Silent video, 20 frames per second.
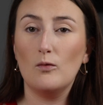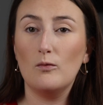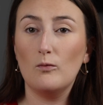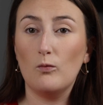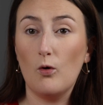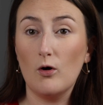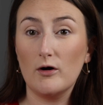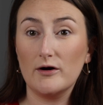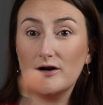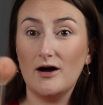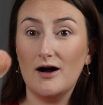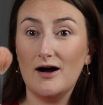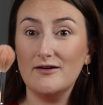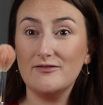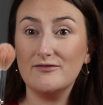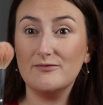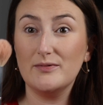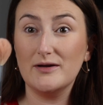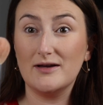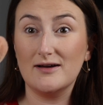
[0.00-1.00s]
worn
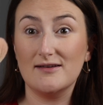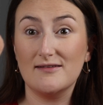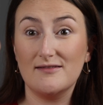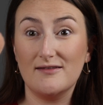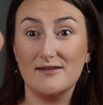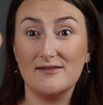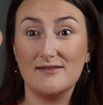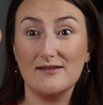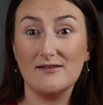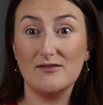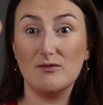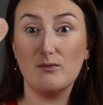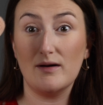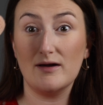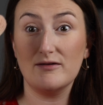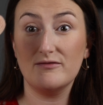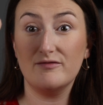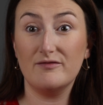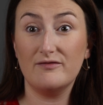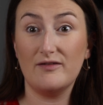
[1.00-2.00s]
off, because this is
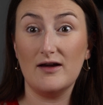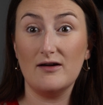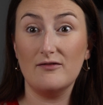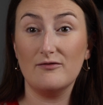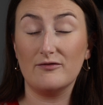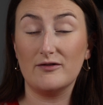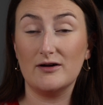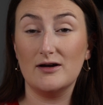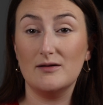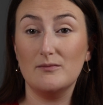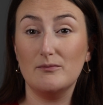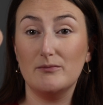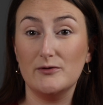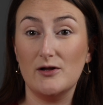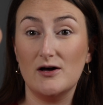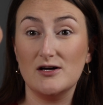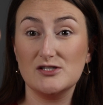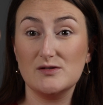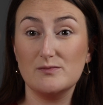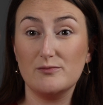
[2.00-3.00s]
my favorite
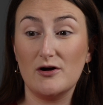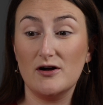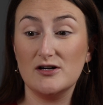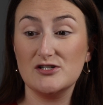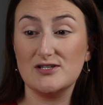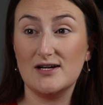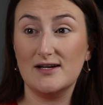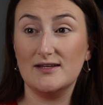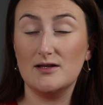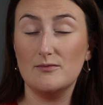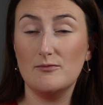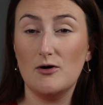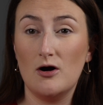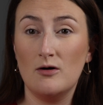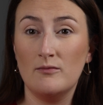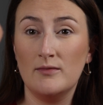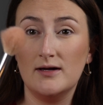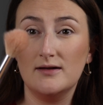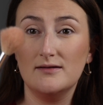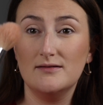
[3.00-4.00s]
blush brush at the
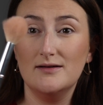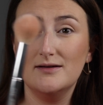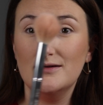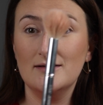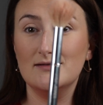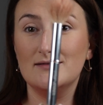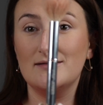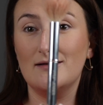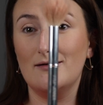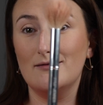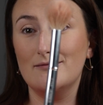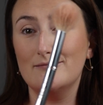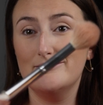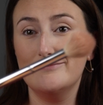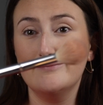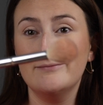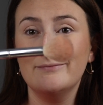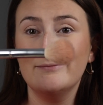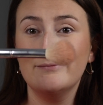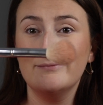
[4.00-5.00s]
moment. So
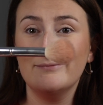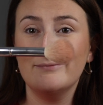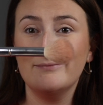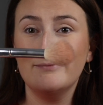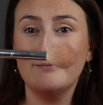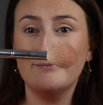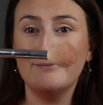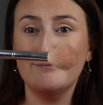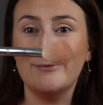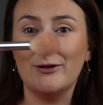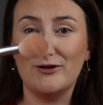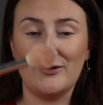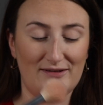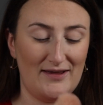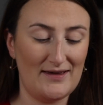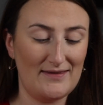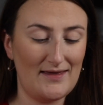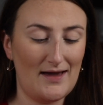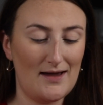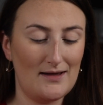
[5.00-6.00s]
looks
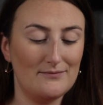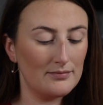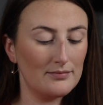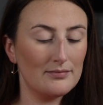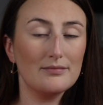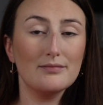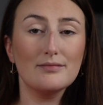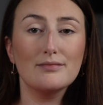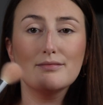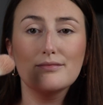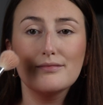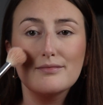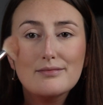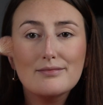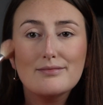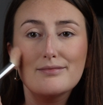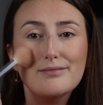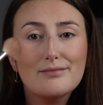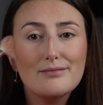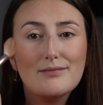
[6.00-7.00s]
like that.
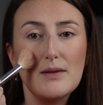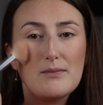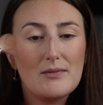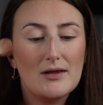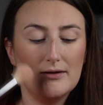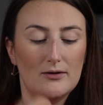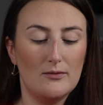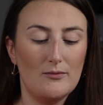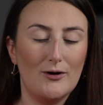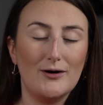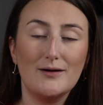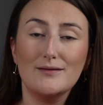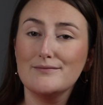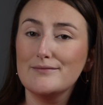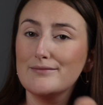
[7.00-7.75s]
Maybe a little more.